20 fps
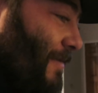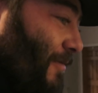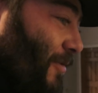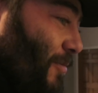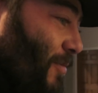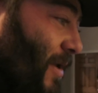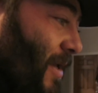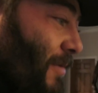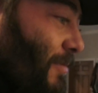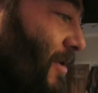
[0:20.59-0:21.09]

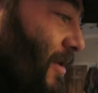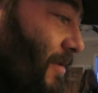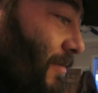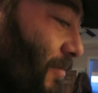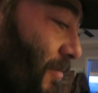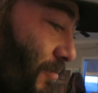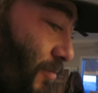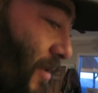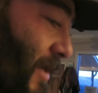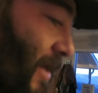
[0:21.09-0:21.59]
have her
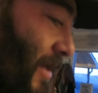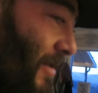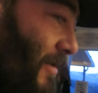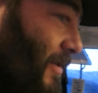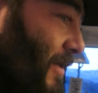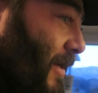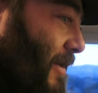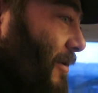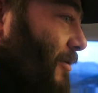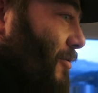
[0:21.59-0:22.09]
baby.
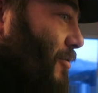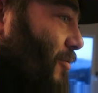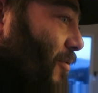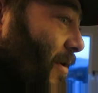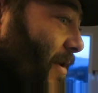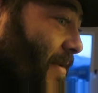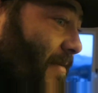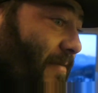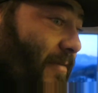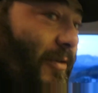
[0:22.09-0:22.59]
Kaylee's gotta
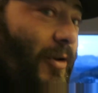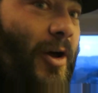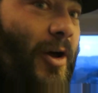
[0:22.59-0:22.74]
go and